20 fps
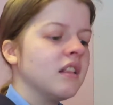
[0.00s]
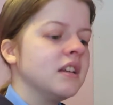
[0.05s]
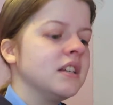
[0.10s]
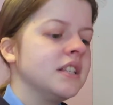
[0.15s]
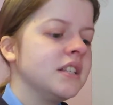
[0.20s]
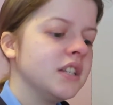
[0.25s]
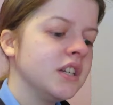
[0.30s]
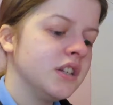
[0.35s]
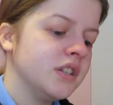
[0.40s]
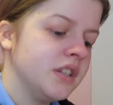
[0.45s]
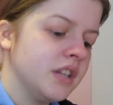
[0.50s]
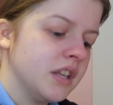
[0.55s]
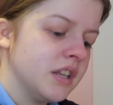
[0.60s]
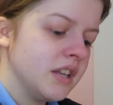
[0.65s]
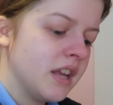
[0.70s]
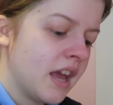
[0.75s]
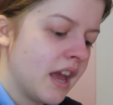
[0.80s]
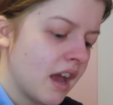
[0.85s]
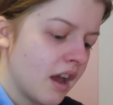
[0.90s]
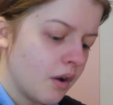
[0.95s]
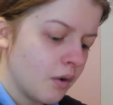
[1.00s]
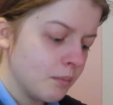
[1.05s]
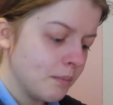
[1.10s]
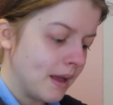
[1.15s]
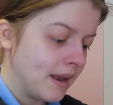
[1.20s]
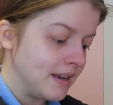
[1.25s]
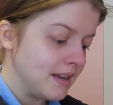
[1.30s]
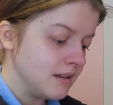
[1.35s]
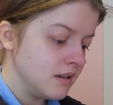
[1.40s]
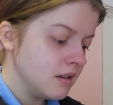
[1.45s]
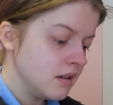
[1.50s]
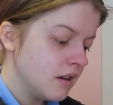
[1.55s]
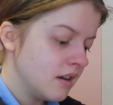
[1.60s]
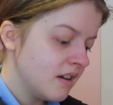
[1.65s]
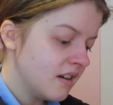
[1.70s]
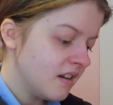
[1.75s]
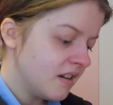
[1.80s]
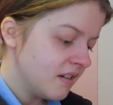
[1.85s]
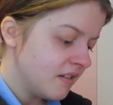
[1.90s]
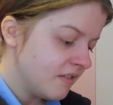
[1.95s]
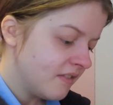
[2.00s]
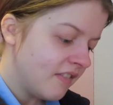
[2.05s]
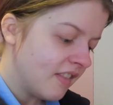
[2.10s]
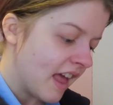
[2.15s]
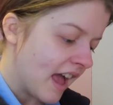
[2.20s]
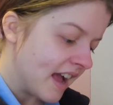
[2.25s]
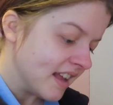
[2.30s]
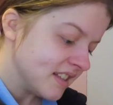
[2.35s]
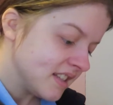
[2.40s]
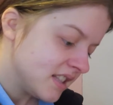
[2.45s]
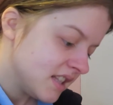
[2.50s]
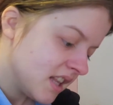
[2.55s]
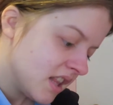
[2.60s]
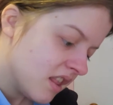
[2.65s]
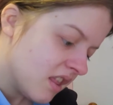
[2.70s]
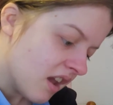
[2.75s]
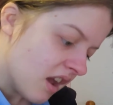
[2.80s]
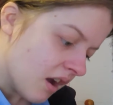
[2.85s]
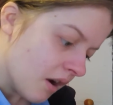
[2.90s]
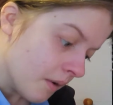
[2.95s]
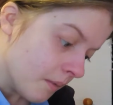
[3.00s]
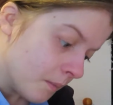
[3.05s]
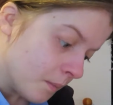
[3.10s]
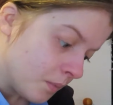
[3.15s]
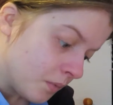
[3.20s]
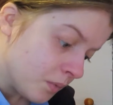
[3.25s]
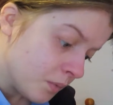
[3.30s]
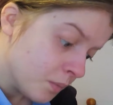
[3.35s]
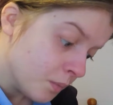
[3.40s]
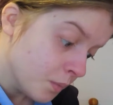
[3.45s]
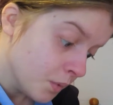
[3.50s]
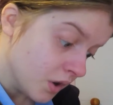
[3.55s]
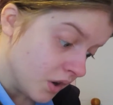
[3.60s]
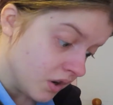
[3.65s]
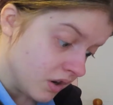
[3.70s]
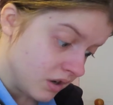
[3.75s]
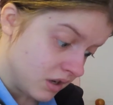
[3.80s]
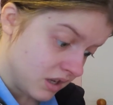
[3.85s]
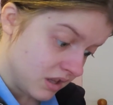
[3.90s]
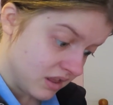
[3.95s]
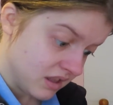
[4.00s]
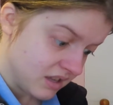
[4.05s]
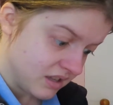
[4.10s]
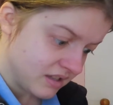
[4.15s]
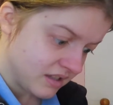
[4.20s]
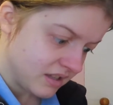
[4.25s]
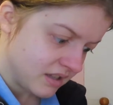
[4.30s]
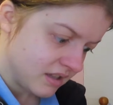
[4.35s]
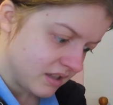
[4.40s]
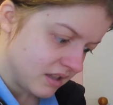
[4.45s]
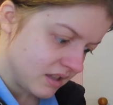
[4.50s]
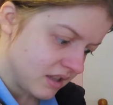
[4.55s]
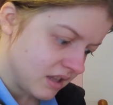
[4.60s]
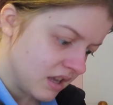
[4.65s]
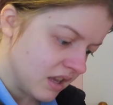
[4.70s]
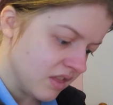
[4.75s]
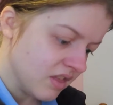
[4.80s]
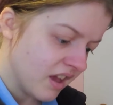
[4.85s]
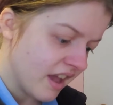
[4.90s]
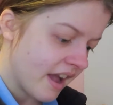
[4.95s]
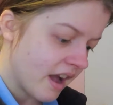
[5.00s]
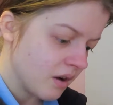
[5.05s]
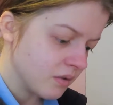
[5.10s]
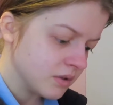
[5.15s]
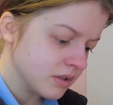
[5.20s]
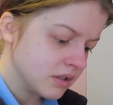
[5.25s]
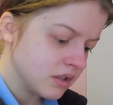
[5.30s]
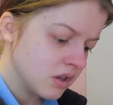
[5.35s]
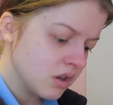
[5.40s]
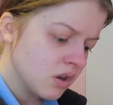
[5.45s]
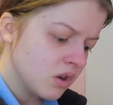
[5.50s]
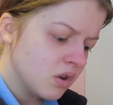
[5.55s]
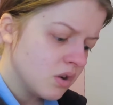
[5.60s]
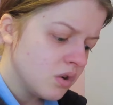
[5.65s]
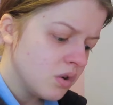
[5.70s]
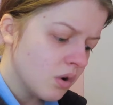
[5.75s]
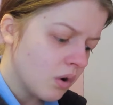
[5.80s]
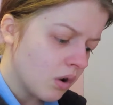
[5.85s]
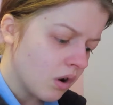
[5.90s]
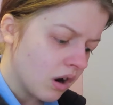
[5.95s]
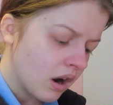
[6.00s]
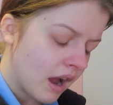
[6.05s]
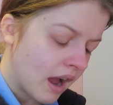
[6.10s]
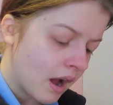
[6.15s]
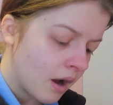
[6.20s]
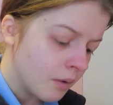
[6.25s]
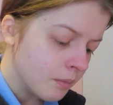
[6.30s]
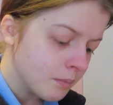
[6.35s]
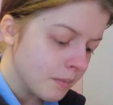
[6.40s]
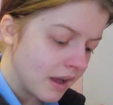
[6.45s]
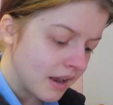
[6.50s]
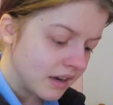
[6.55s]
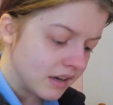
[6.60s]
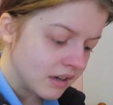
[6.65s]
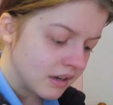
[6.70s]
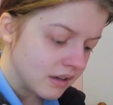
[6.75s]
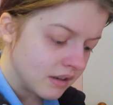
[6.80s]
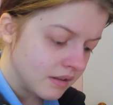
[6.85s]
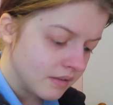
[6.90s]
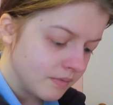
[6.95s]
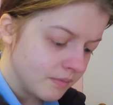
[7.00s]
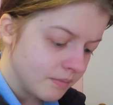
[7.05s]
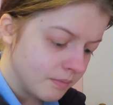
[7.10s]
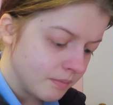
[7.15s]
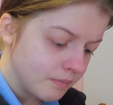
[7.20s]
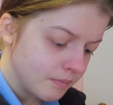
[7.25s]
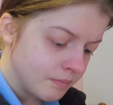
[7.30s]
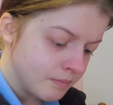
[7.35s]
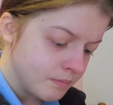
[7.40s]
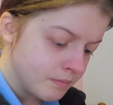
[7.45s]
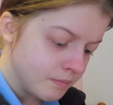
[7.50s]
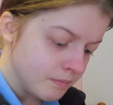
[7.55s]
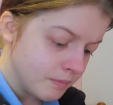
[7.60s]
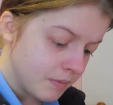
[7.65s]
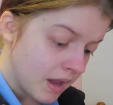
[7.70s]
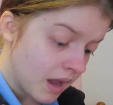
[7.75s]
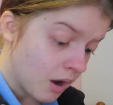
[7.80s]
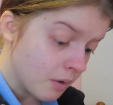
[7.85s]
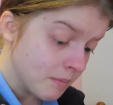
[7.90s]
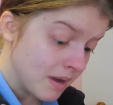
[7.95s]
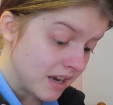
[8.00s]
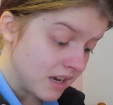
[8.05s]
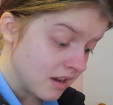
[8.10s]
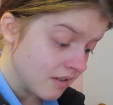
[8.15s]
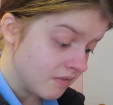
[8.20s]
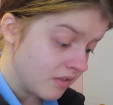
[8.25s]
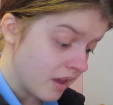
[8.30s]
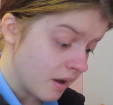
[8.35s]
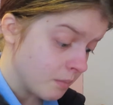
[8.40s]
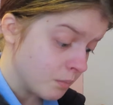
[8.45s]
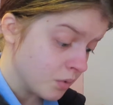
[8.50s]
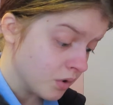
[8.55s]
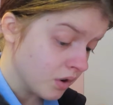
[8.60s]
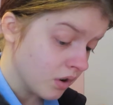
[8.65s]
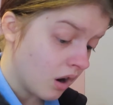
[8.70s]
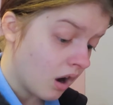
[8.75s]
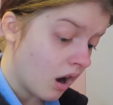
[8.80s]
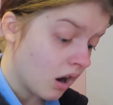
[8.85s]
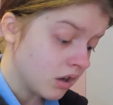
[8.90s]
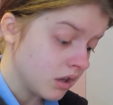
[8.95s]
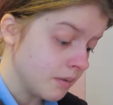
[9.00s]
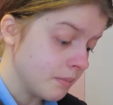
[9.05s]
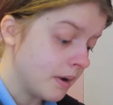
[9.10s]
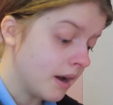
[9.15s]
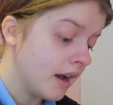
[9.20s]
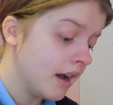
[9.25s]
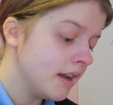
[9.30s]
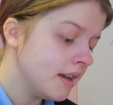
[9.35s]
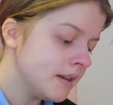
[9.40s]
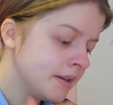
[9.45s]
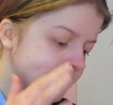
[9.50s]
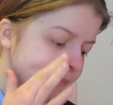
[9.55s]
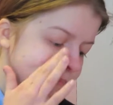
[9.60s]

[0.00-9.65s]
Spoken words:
certain how many flats there were in the house, nor how many of them were occupied.